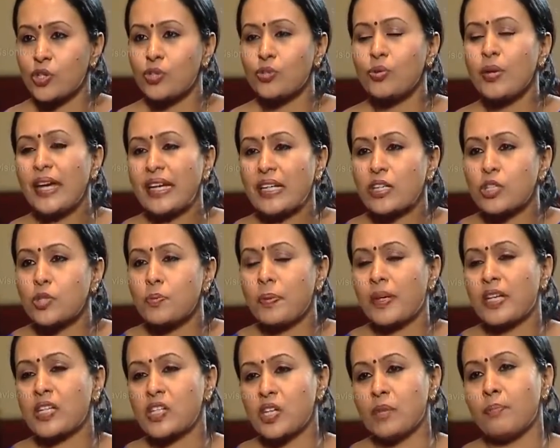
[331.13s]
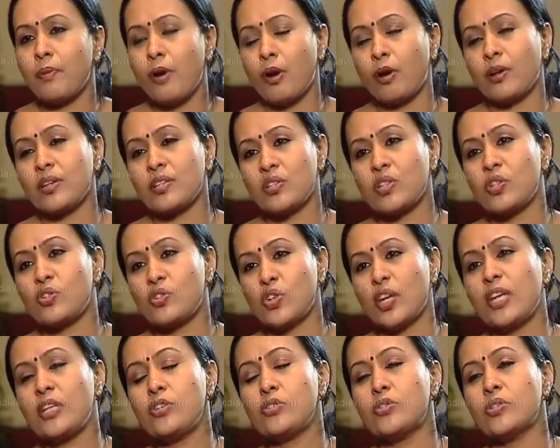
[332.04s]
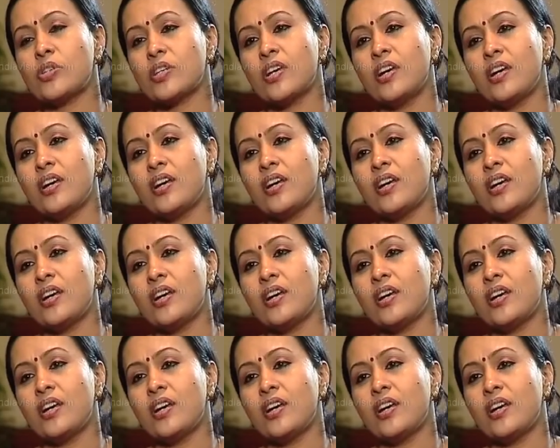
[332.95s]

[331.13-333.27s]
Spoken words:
Do you expect a policy change